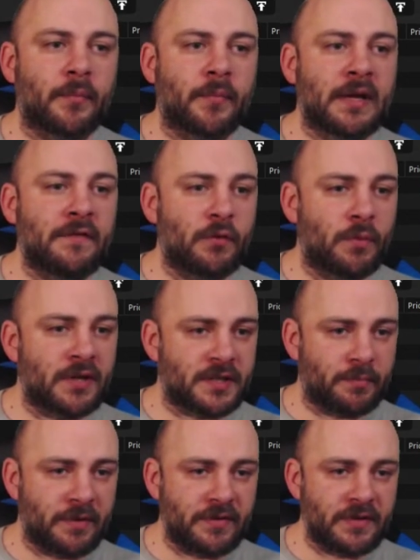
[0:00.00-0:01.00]
If you watched the
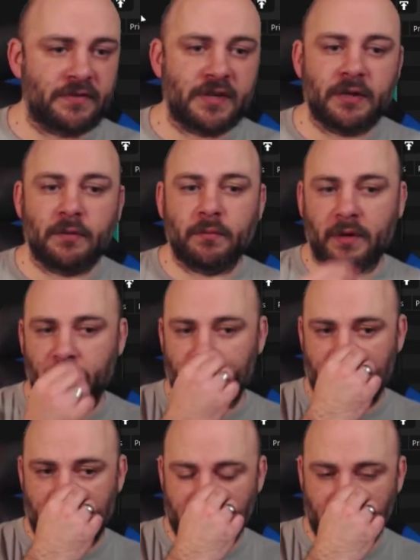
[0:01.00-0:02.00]
previous video where we
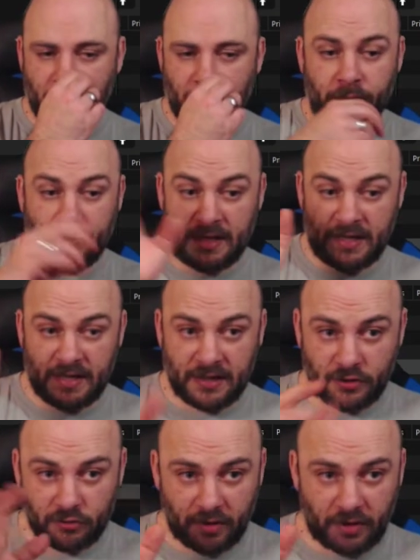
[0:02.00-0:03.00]
had to
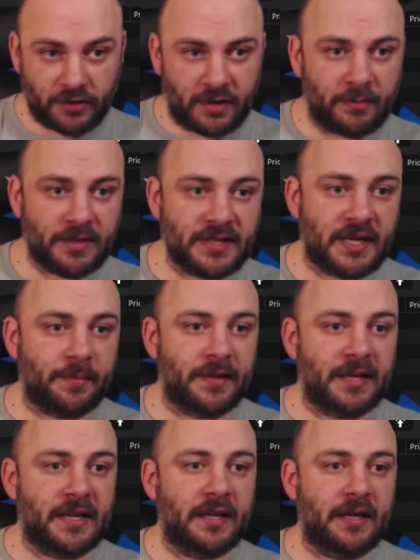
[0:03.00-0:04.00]
restructure how we set up the
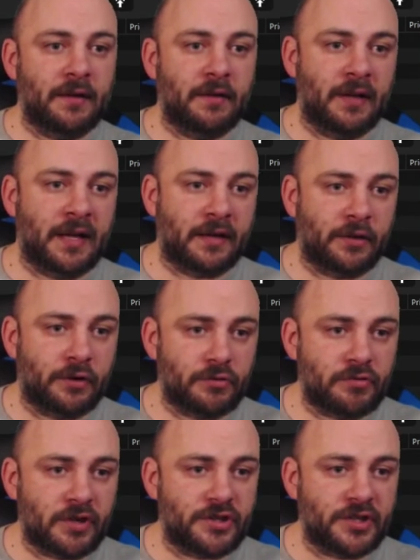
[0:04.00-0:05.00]
GEC, it'll add
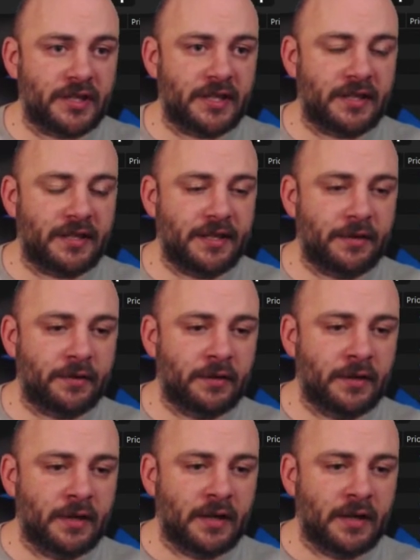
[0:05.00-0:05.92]
construction kit here.